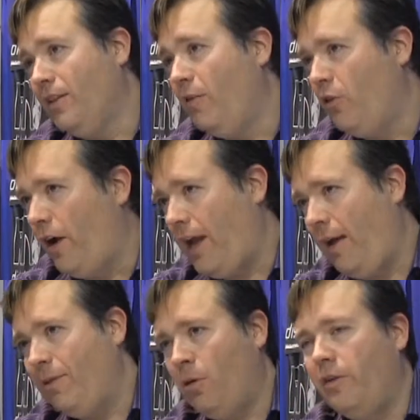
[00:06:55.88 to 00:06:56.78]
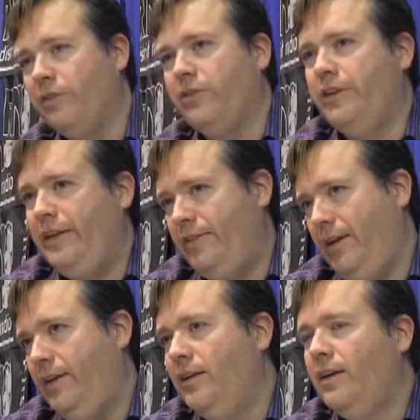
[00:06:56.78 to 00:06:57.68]
I would love to write Captain Marvel for
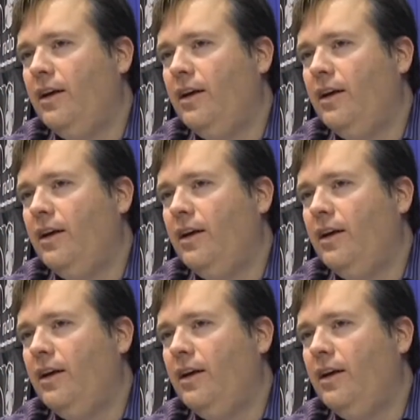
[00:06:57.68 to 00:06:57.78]
DC.